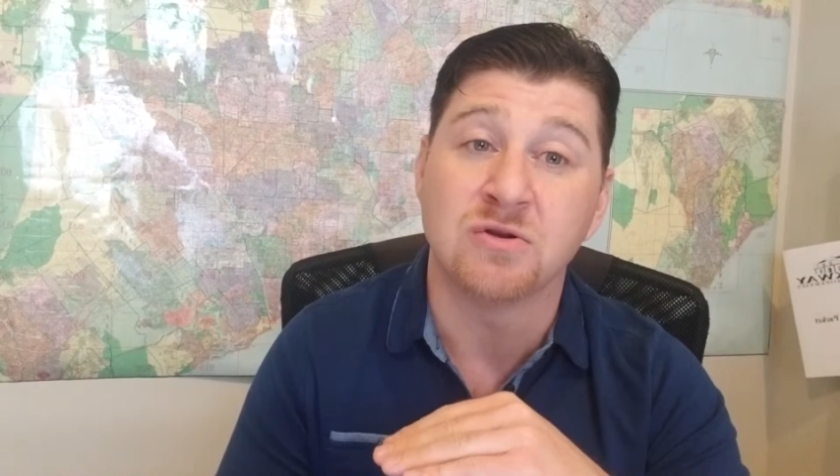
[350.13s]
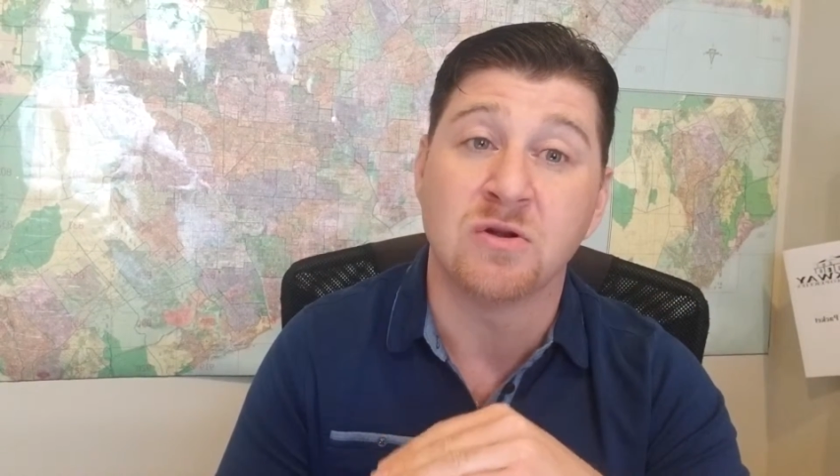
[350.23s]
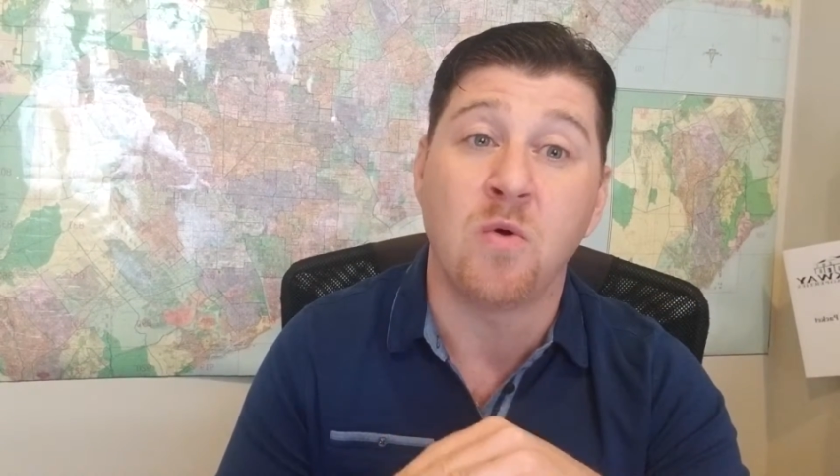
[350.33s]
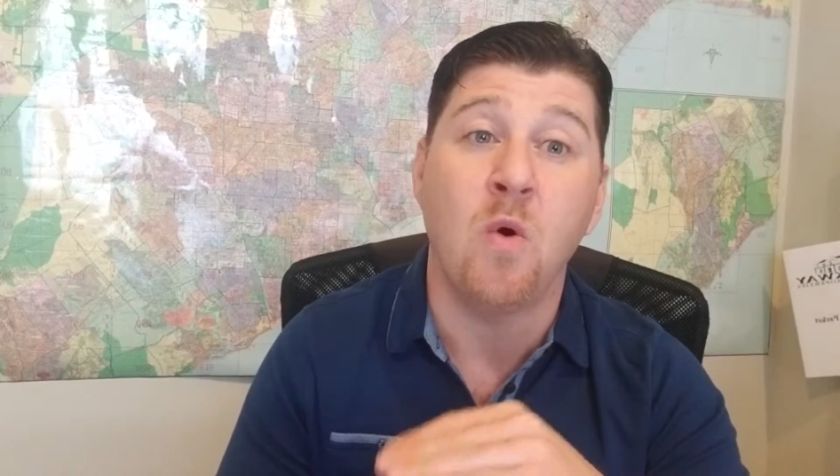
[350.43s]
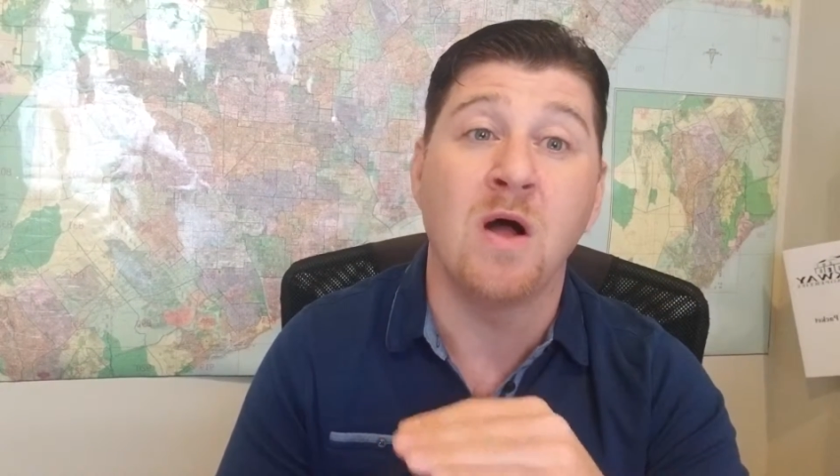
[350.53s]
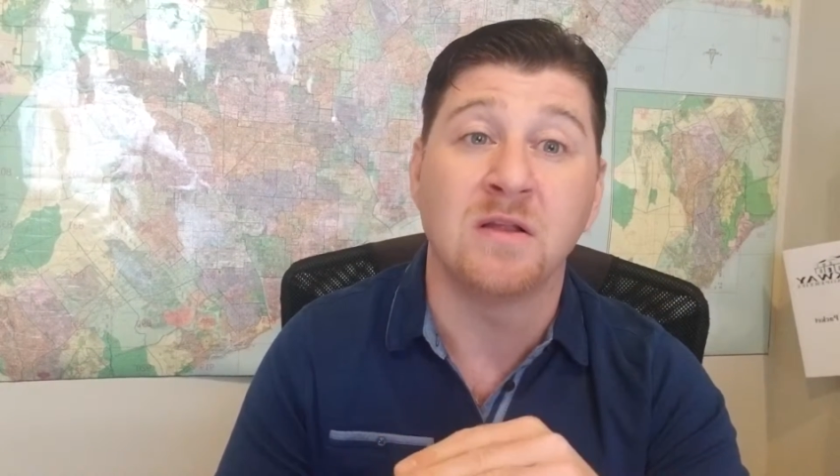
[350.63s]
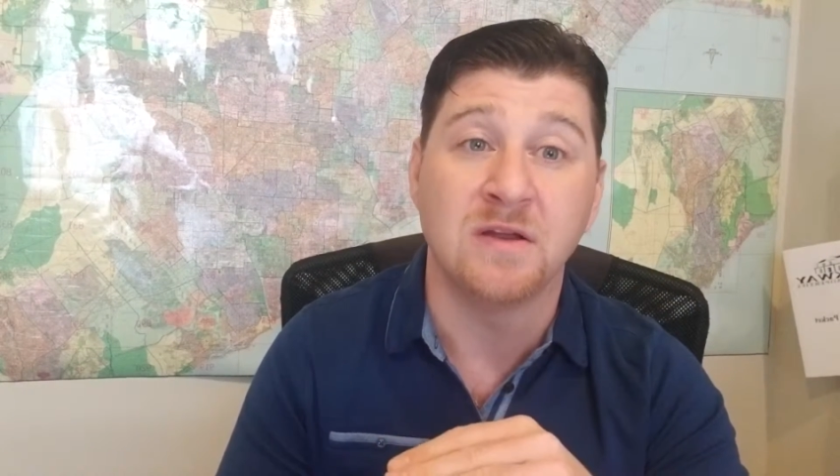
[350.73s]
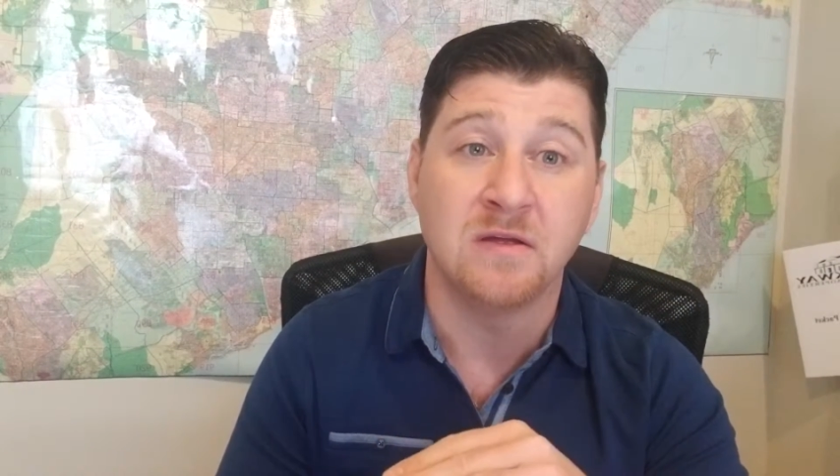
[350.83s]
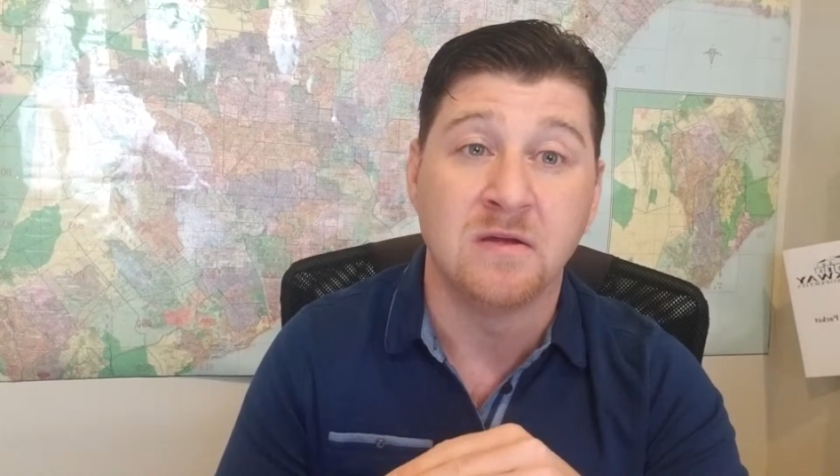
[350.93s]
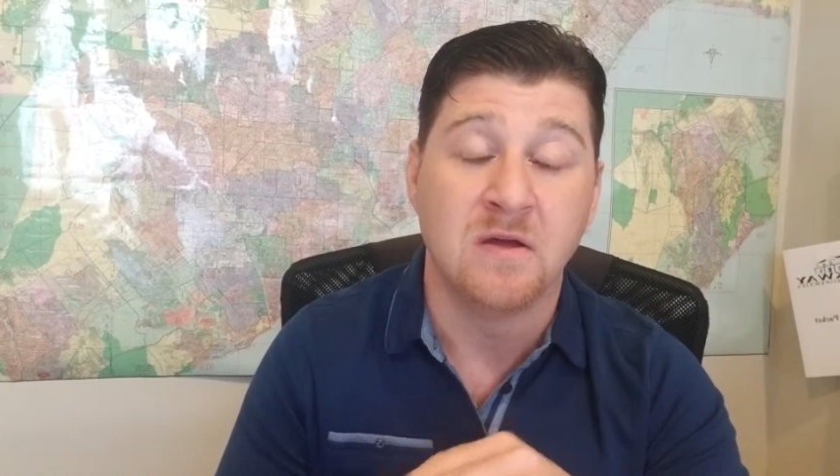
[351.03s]

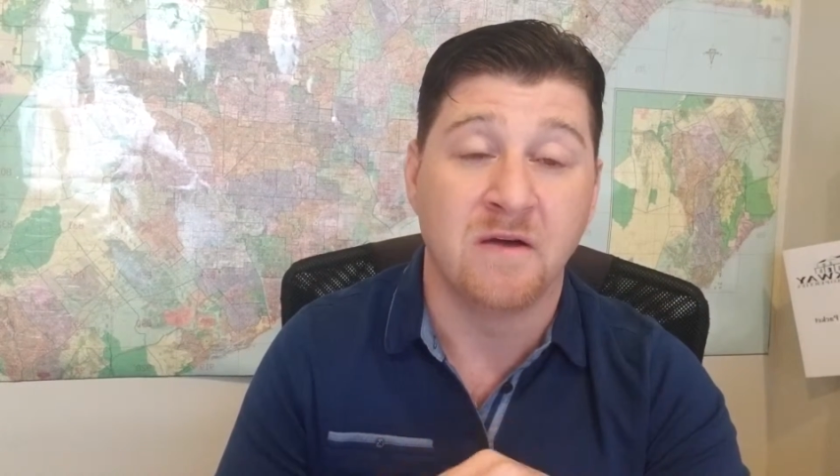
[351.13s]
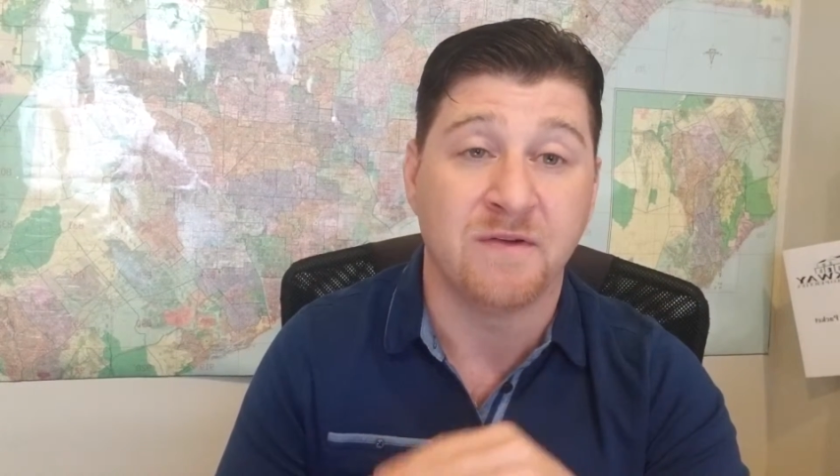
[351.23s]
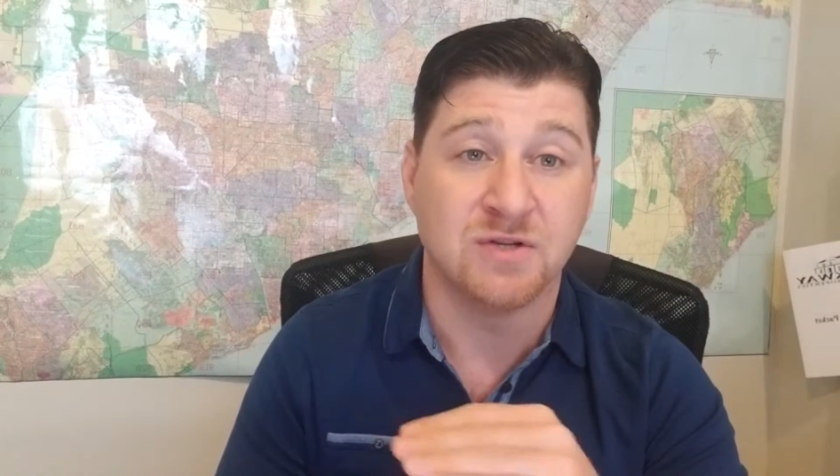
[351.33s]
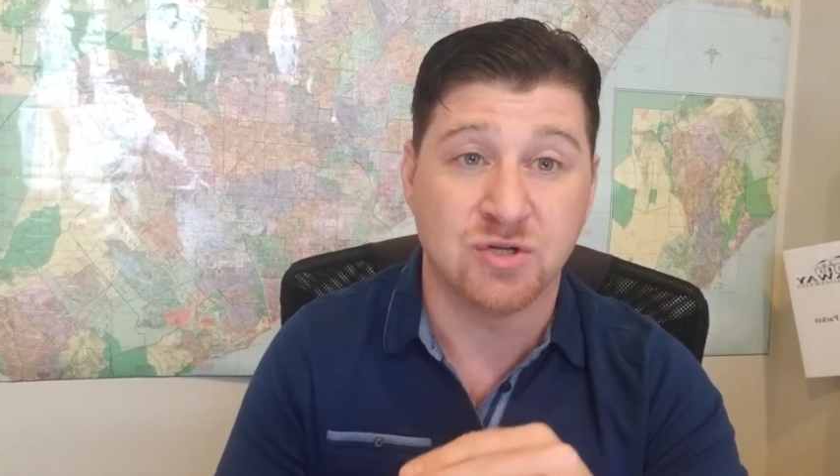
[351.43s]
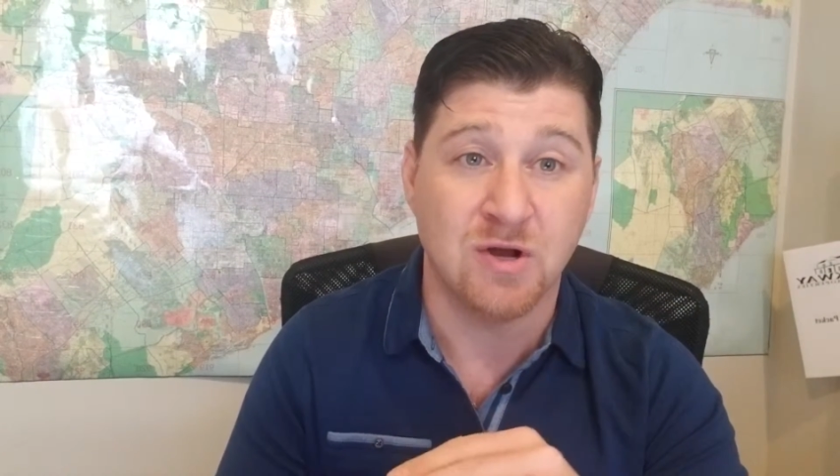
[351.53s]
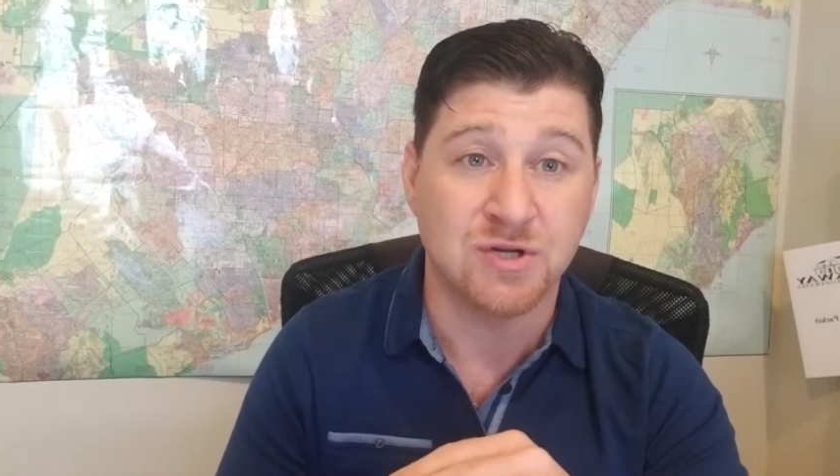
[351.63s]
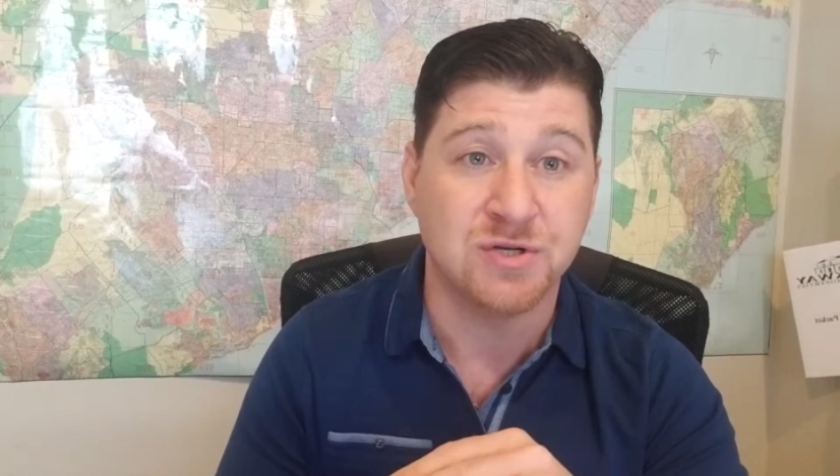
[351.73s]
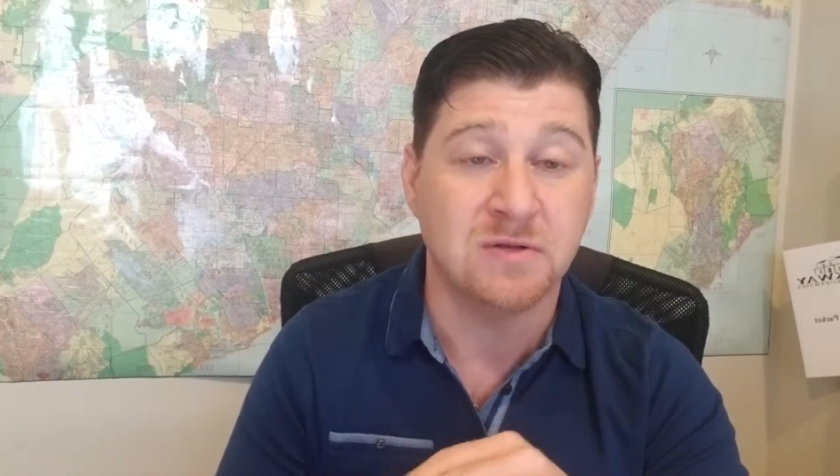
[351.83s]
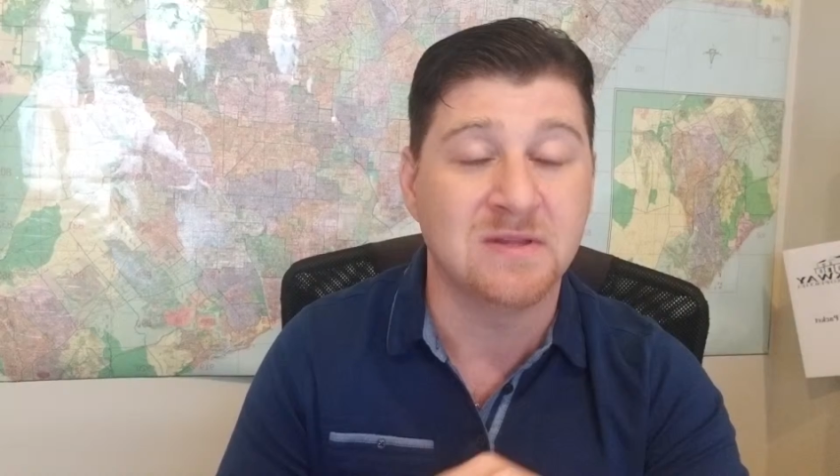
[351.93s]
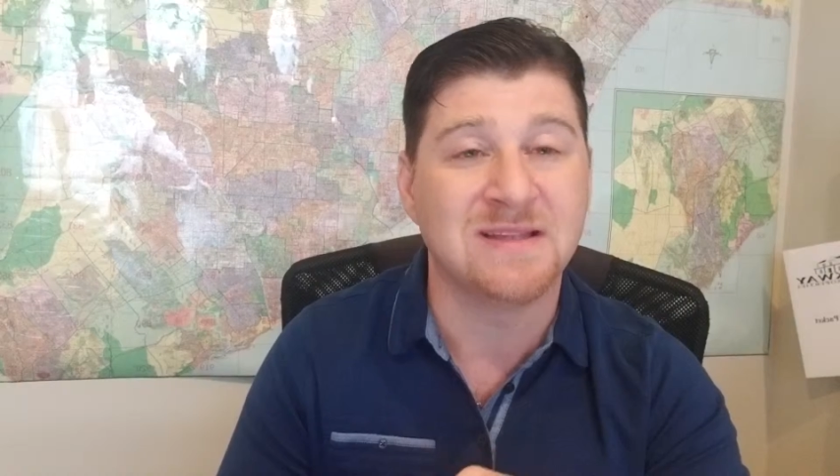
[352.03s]
quality of
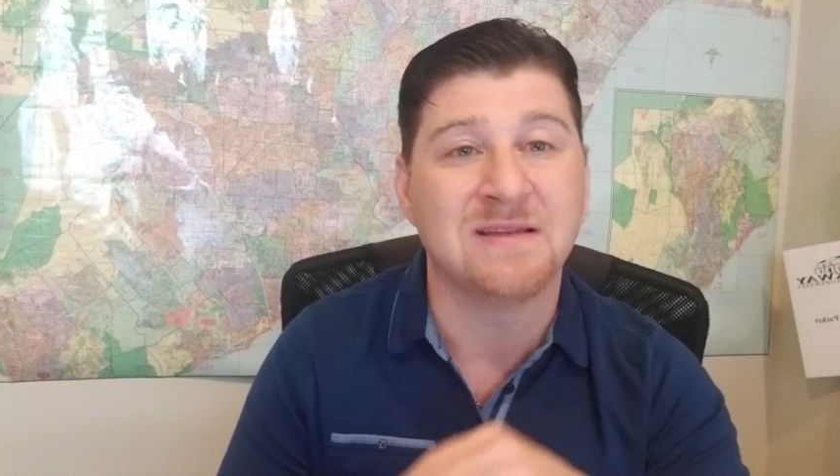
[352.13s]
construction.